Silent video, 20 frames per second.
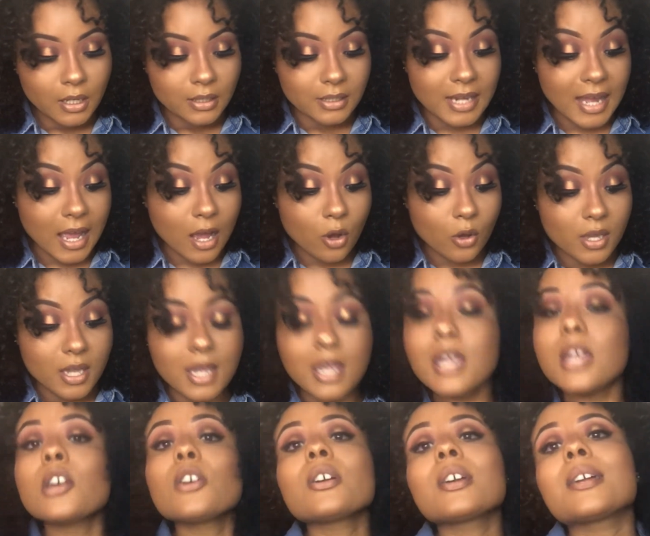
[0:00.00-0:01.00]
now
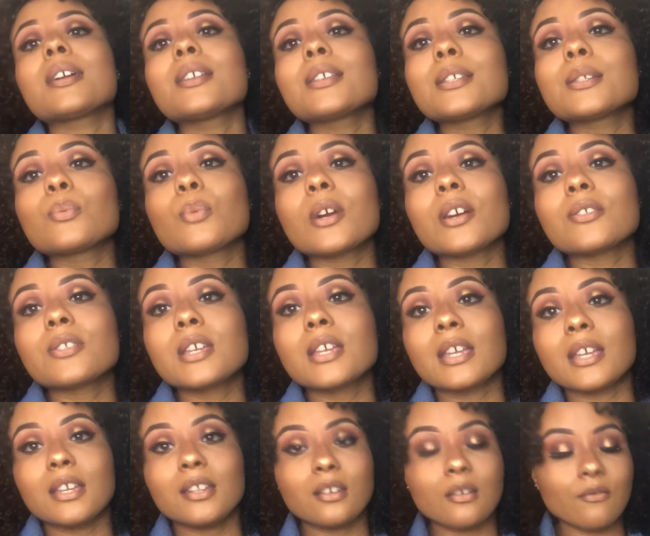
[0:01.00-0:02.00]
here is where
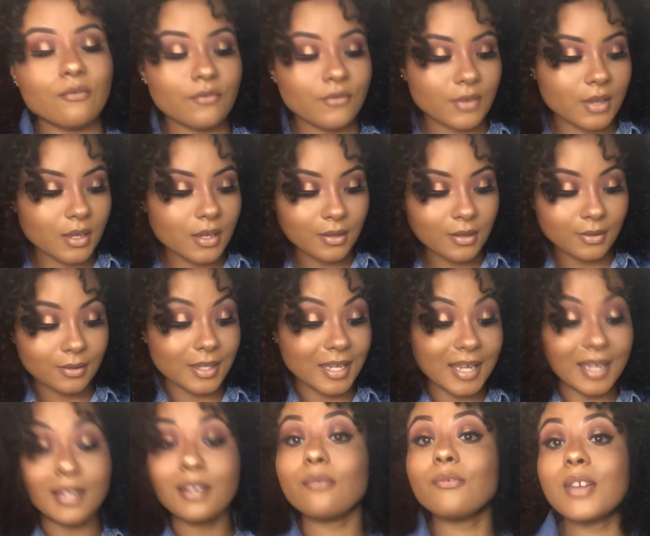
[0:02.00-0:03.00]
the innov the
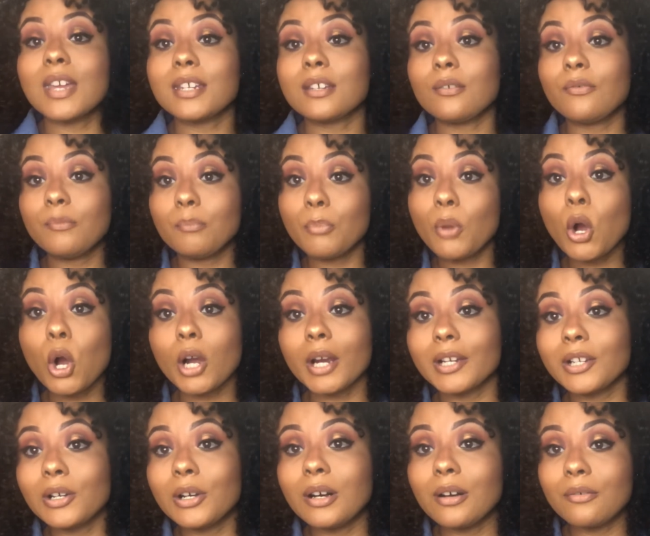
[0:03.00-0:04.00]
innovative
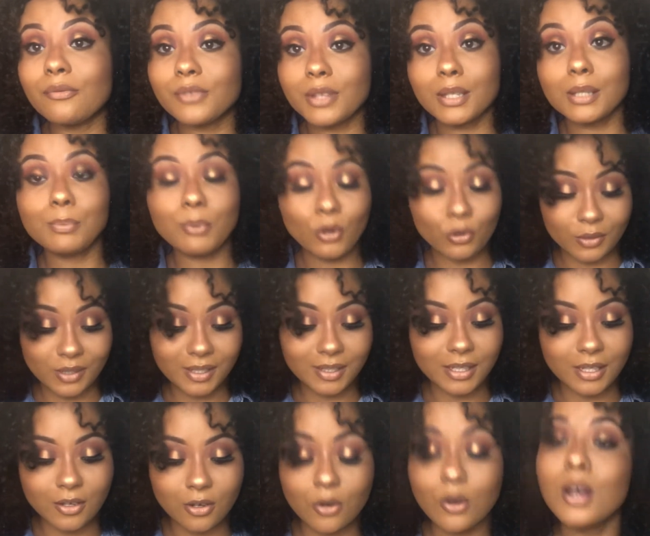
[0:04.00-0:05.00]
part of this
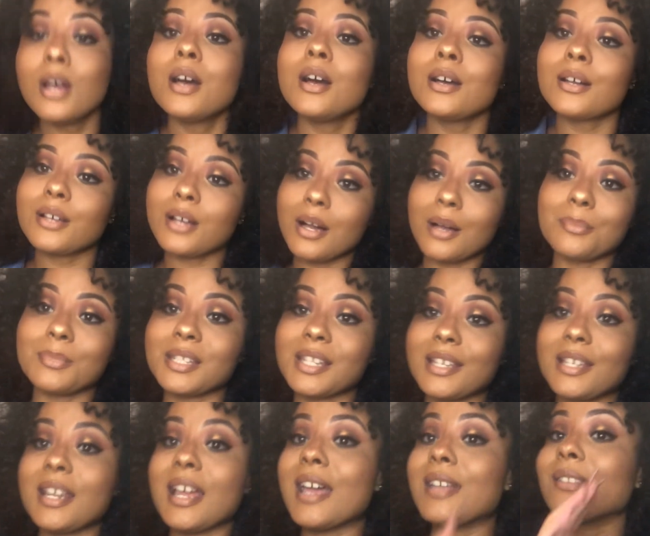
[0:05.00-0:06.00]
ponytail comes
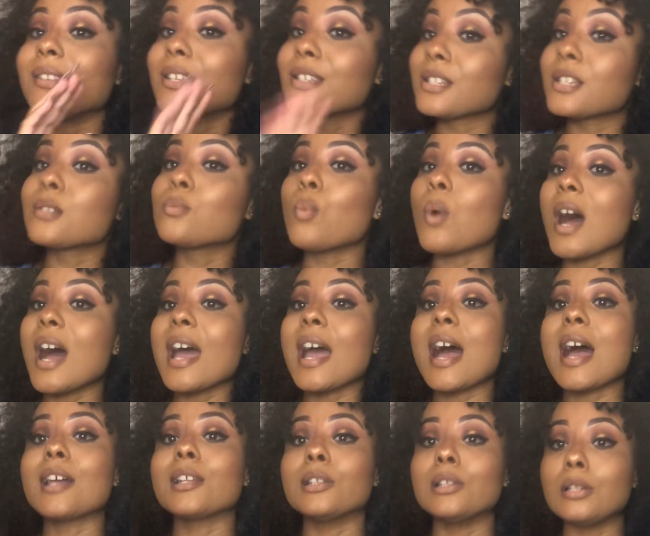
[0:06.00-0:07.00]
in and this is why
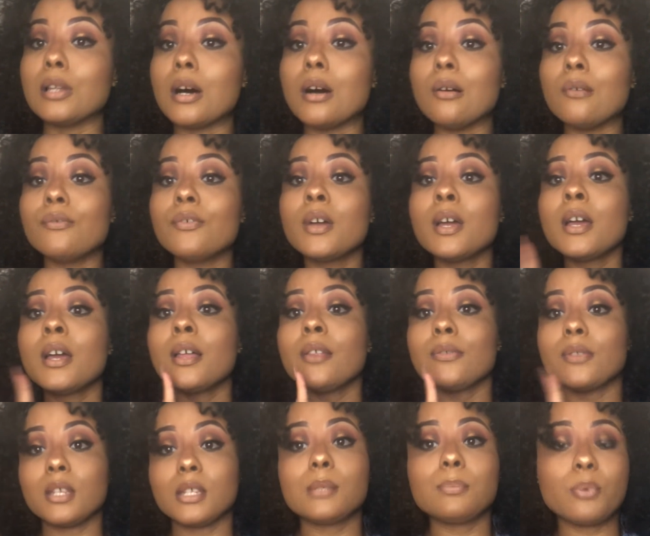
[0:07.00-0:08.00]
I love
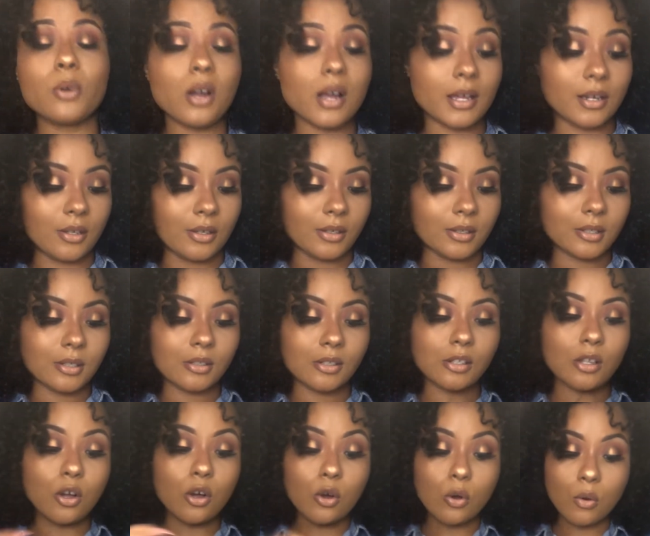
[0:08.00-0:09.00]
this product
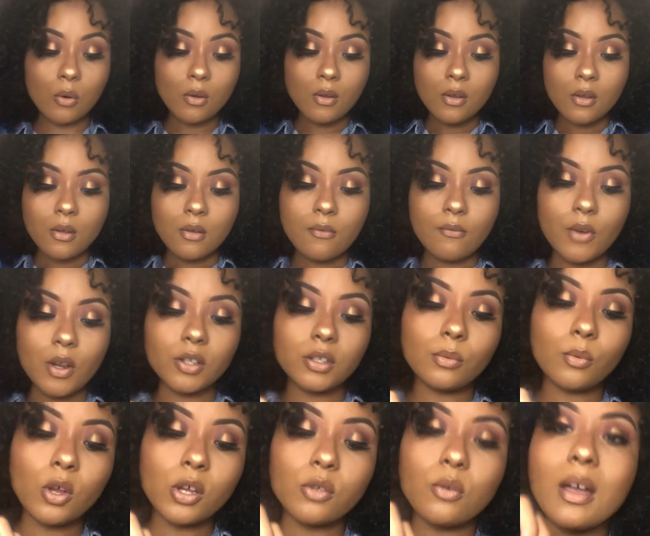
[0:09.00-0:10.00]
so first
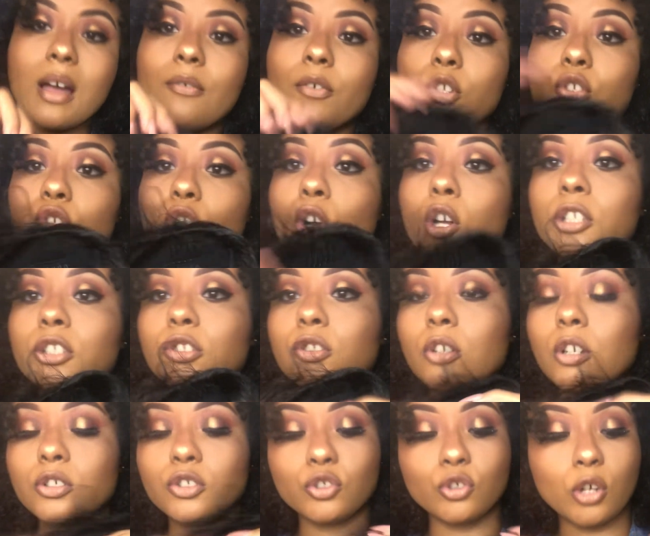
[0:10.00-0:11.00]
of all you have a jaw
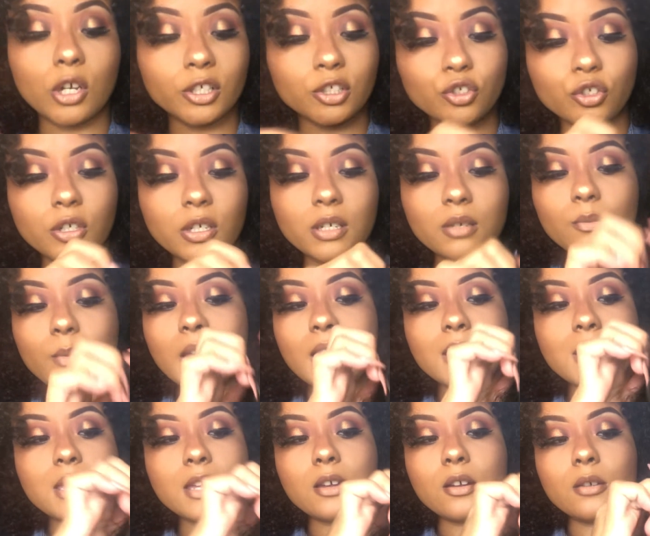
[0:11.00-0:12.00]
a drawstring right
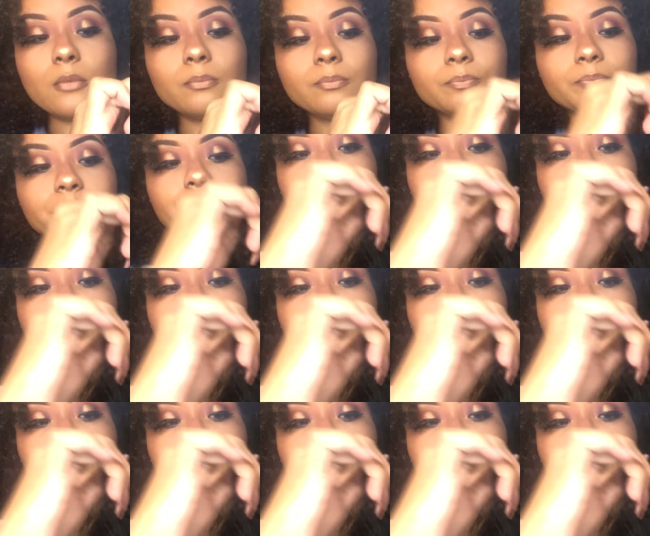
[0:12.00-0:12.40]
here